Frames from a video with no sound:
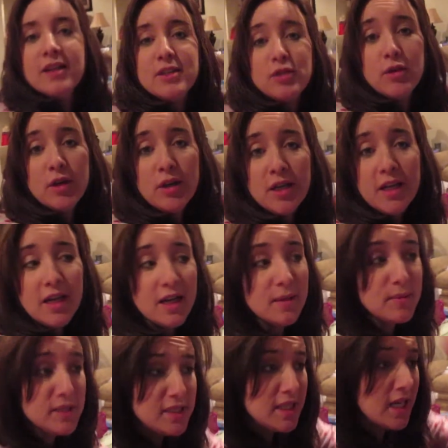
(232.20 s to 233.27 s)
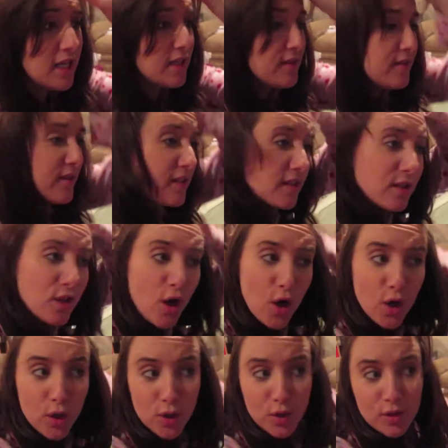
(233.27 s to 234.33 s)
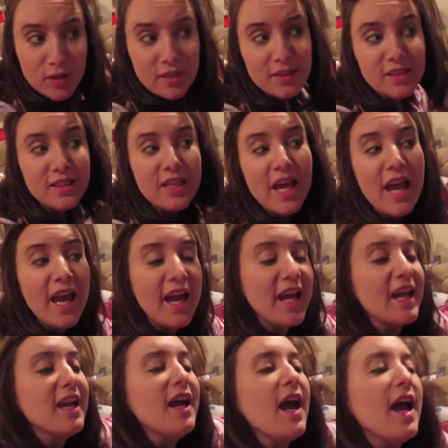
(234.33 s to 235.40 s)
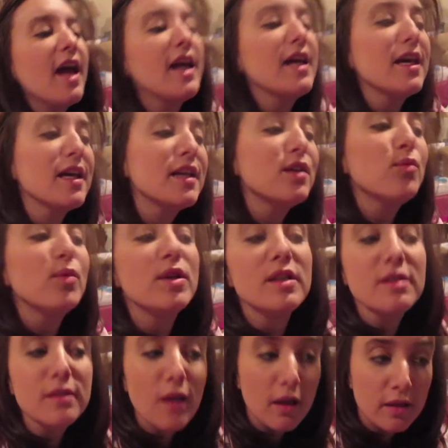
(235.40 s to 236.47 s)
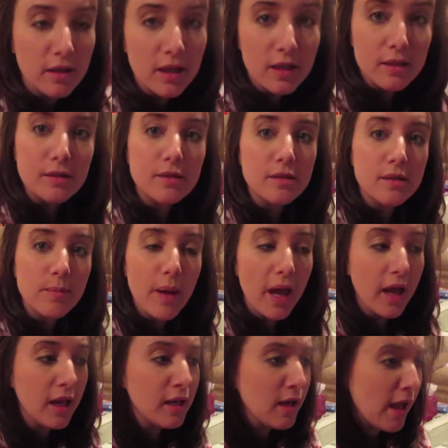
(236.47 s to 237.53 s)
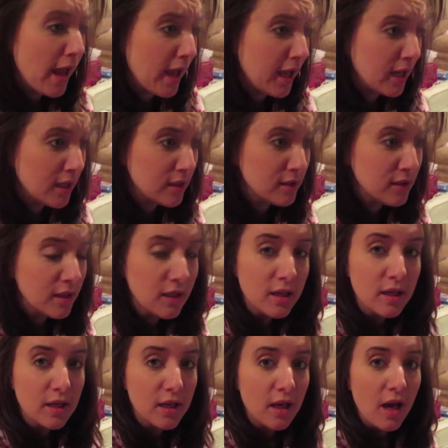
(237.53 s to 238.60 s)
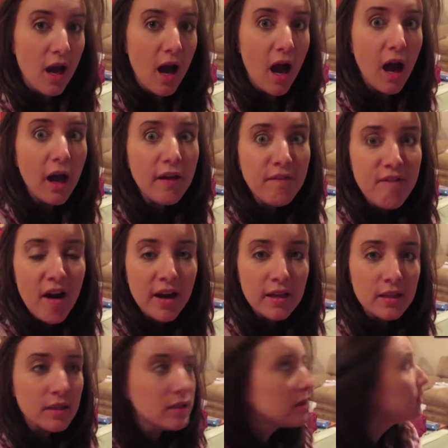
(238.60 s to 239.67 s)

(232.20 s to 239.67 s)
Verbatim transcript: So here I am, it's the end of a long day, and we just got the kids to bed, and I finally,